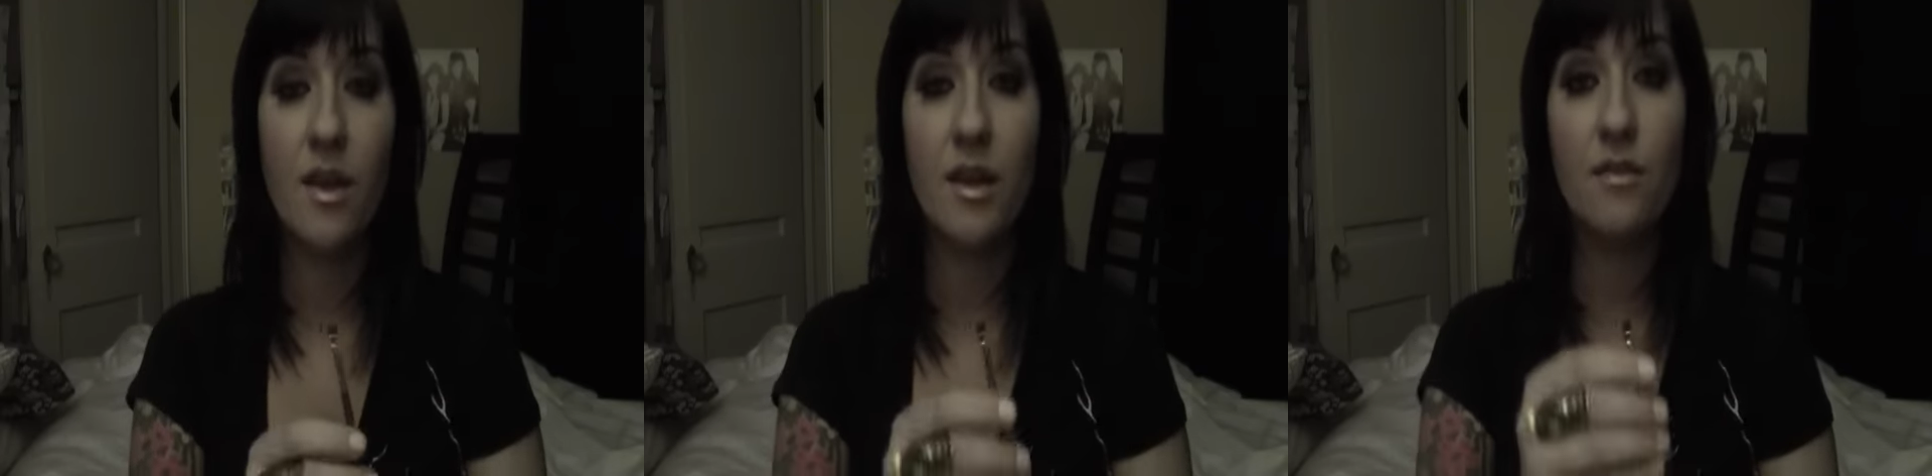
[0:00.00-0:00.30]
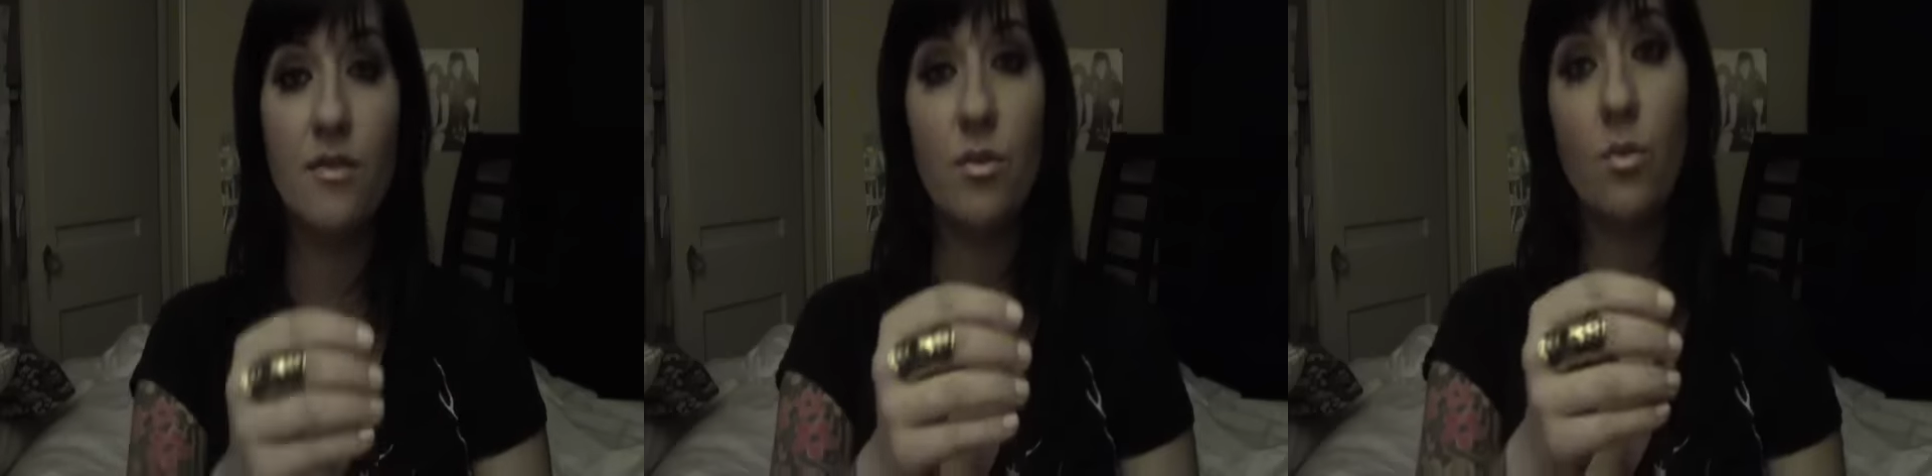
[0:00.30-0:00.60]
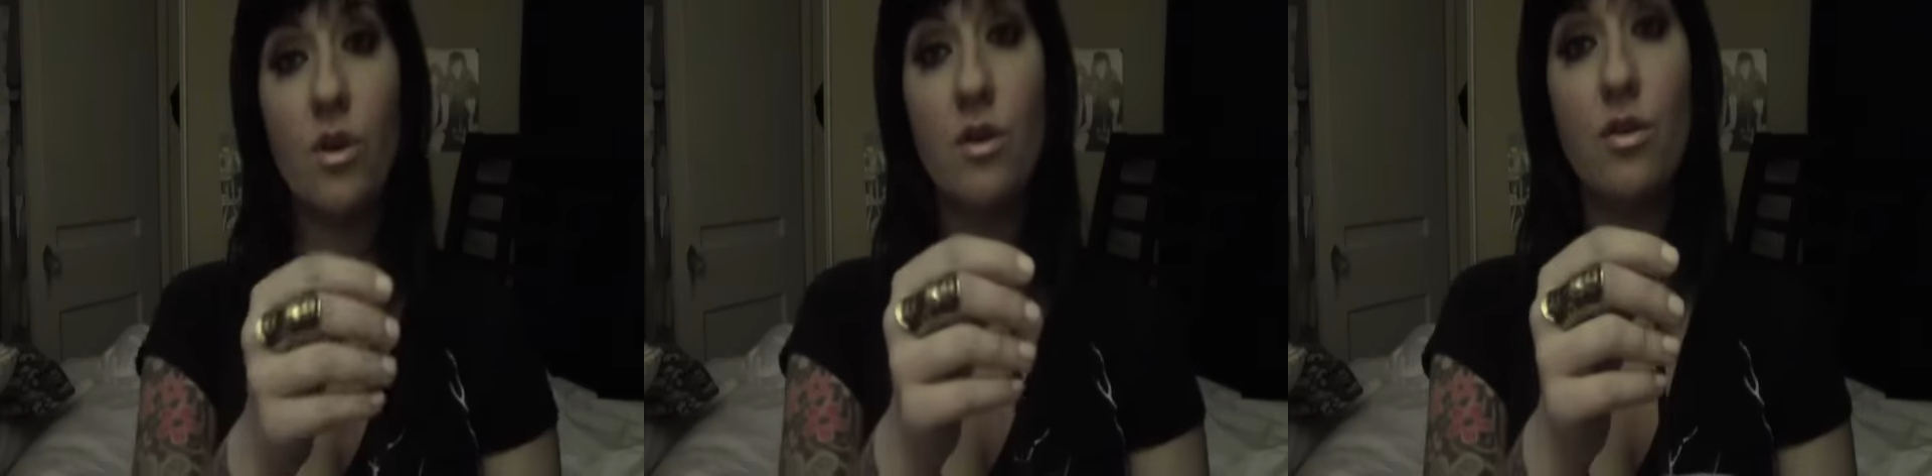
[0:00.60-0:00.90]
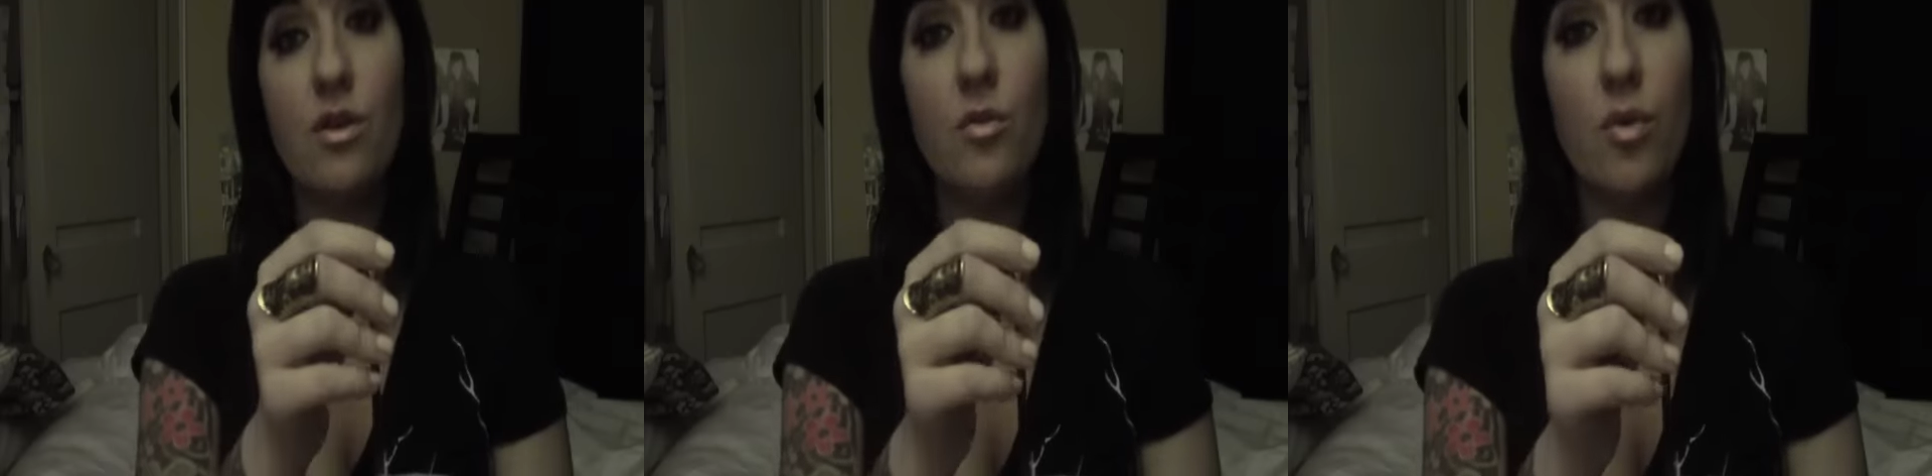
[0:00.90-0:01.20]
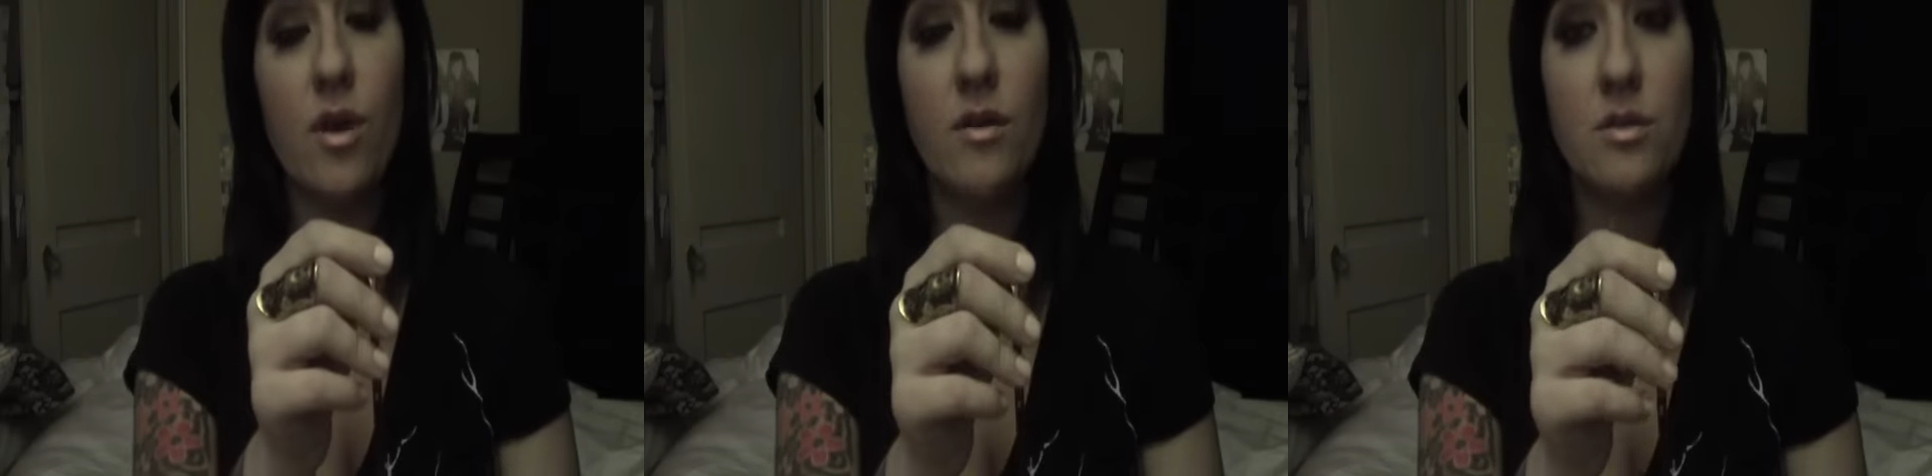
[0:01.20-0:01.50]
And if you want to do your
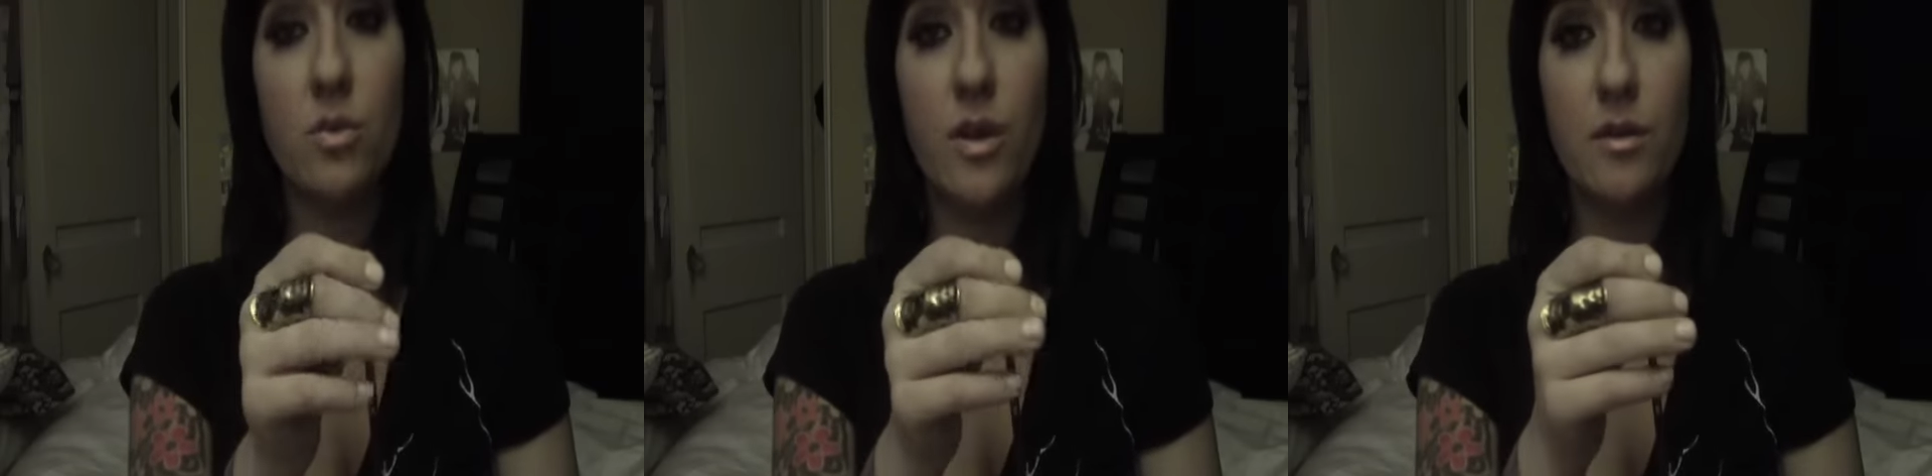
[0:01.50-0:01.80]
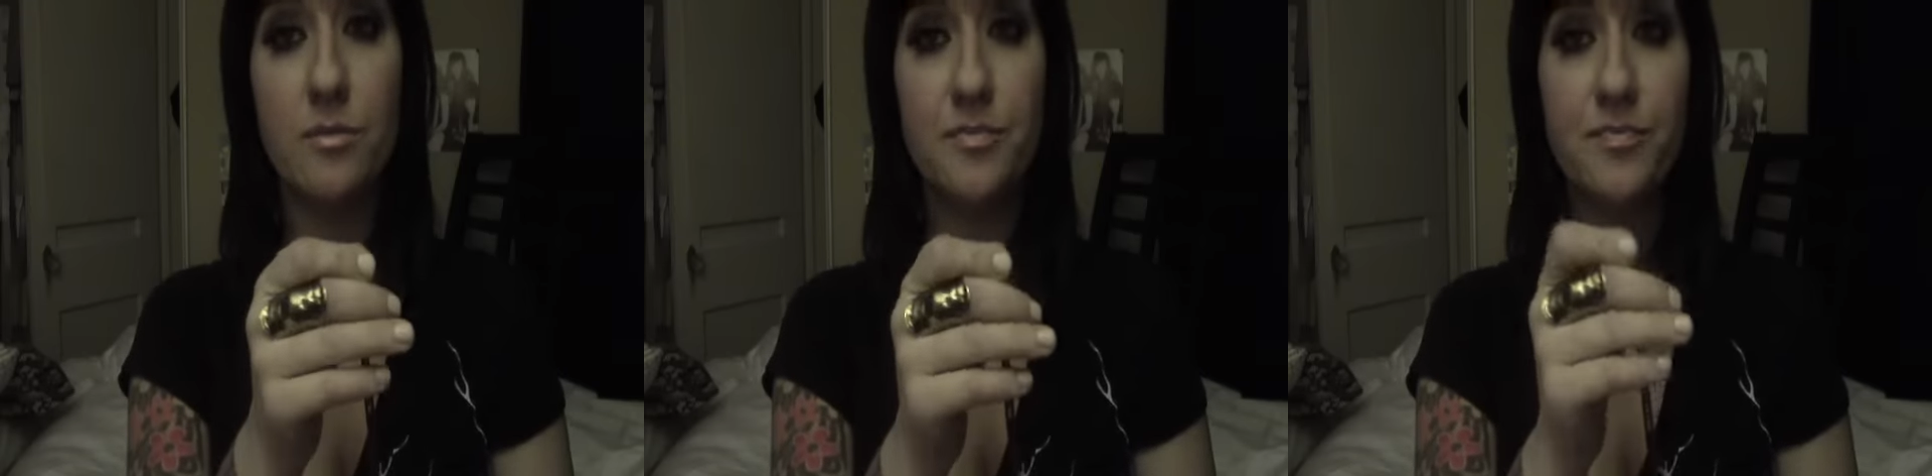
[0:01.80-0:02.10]
brows well,